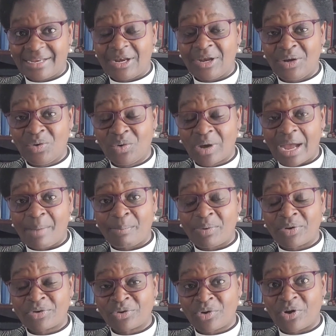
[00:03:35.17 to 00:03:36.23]
Look
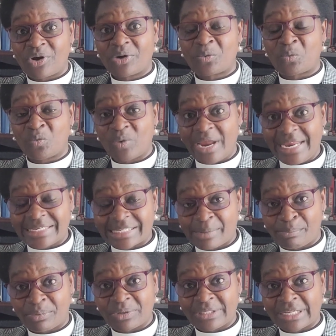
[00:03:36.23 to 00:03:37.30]
upon God, wait
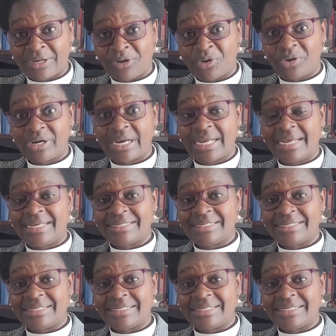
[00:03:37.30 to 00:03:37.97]
upon the Lord,